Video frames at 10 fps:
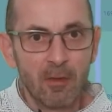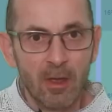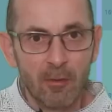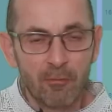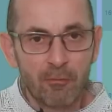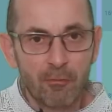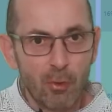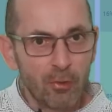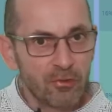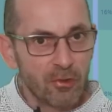uh,
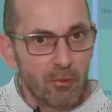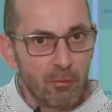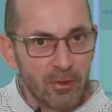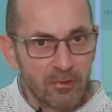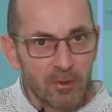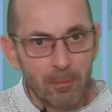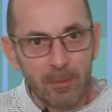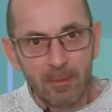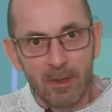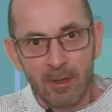frost risk
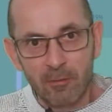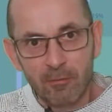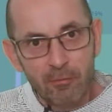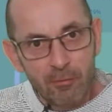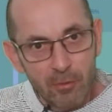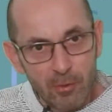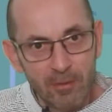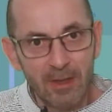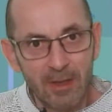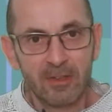uh, through
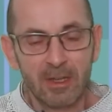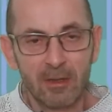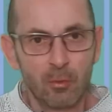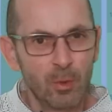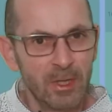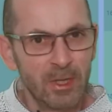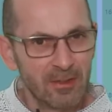that second week.